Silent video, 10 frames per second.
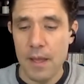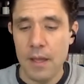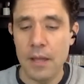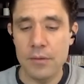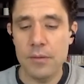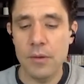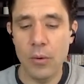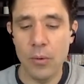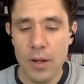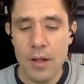And
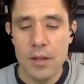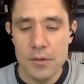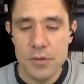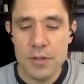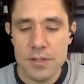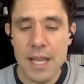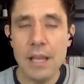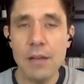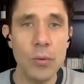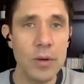so just
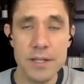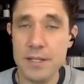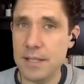take it for what it is.